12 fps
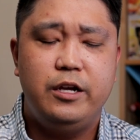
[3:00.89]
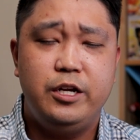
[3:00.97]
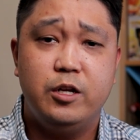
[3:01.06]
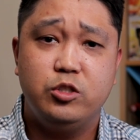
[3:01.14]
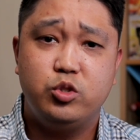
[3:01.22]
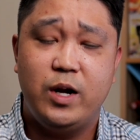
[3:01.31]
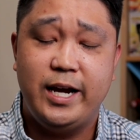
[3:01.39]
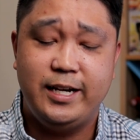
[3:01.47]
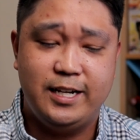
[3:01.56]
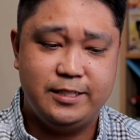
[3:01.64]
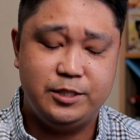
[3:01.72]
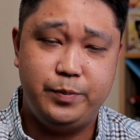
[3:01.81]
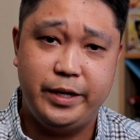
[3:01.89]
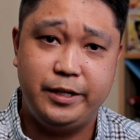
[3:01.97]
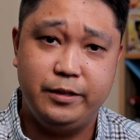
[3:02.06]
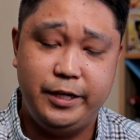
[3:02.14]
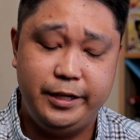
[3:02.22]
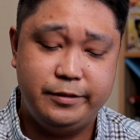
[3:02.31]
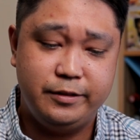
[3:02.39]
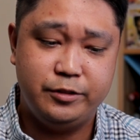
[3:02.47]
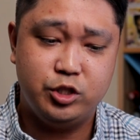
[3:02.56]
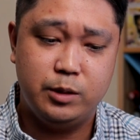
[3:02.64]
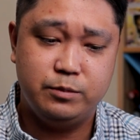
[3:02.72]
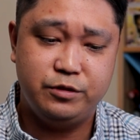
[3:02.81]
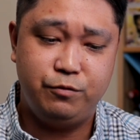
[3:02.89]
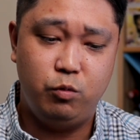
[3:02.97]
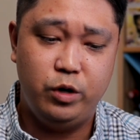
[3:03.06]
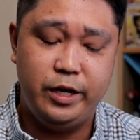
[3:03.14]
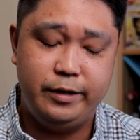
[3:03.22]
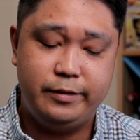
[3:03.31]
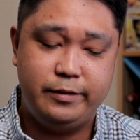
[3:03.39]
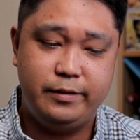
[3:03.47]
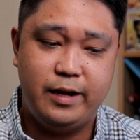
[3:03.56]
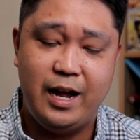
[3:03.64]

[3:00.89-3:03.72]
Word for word: you know, trying not to speculate. In terms of what